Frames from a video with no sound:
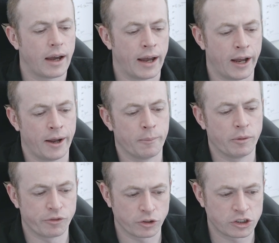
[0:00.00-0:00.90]
um,
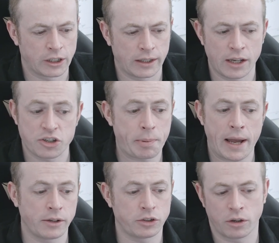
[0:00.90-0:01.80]
unfortunately. In
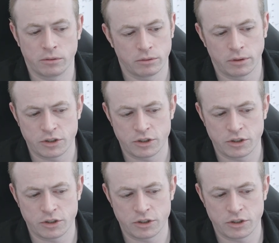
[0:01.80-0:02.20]
Japan, you don't.